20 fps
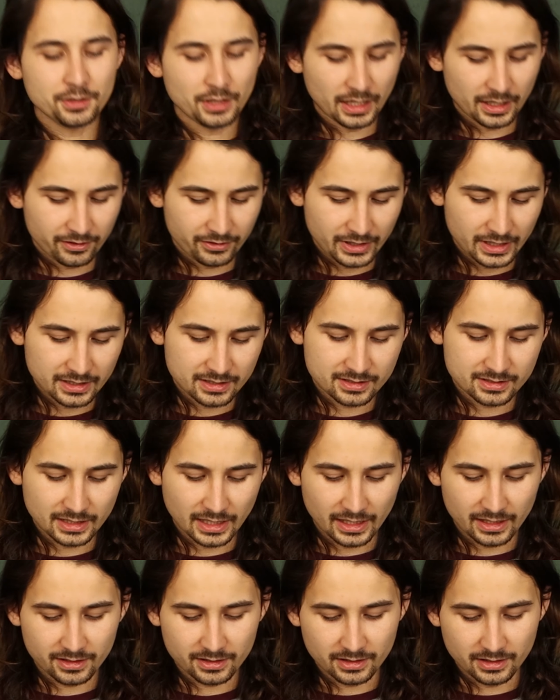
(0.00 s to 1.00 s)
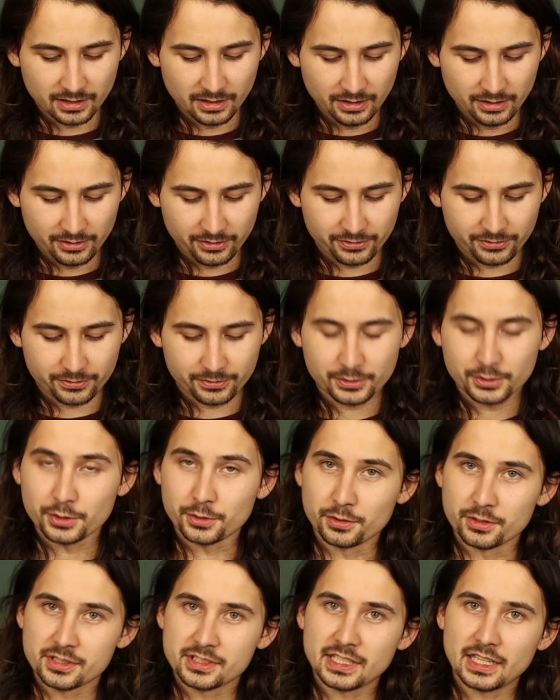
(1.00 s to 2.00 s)
you have a set of
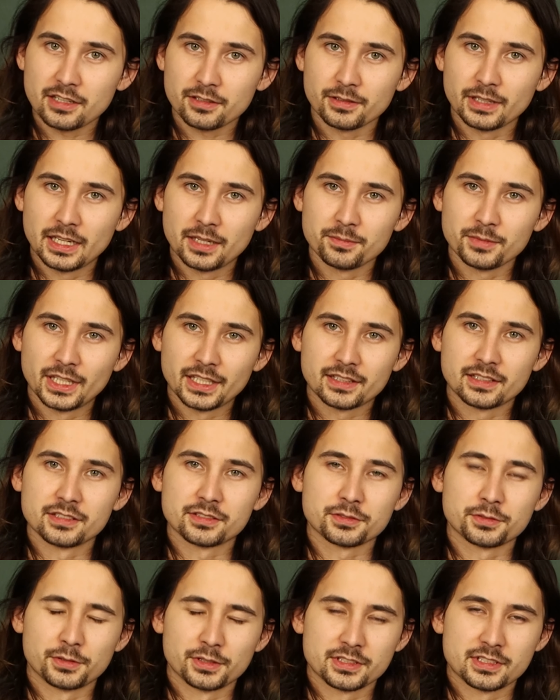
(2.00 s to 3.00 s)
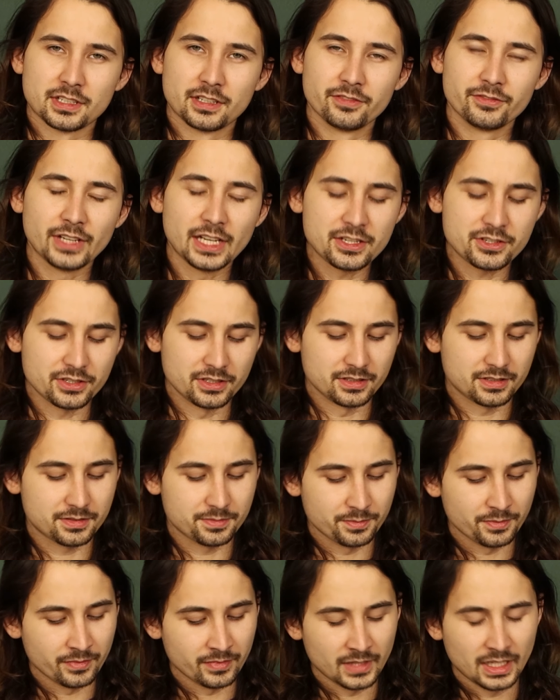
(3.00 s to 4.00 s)
Corsair RAM like this Corsair
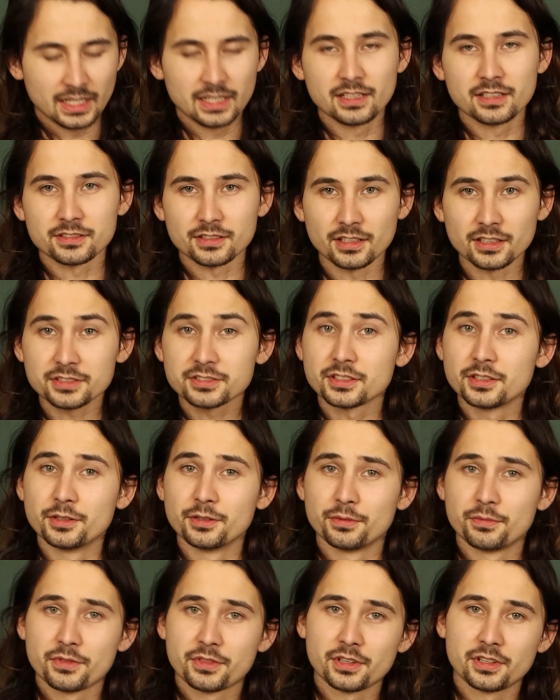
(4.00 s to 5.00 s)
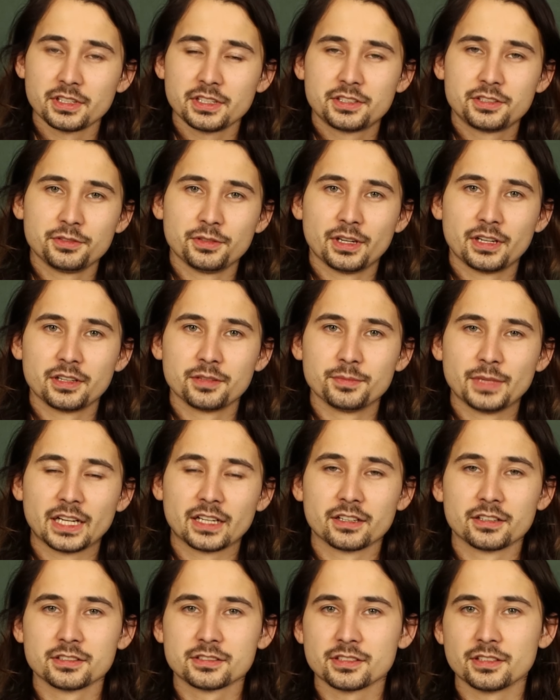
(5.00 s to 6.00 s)
Vengeance. It is also 3200
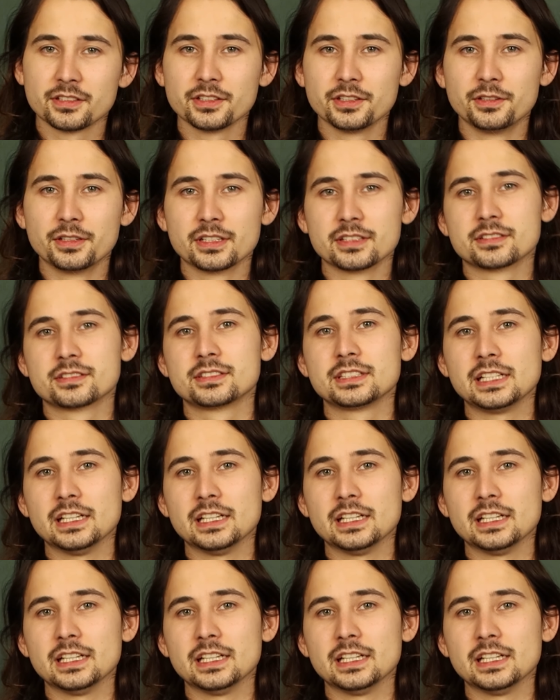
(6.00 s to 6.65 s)
megahertz, although it is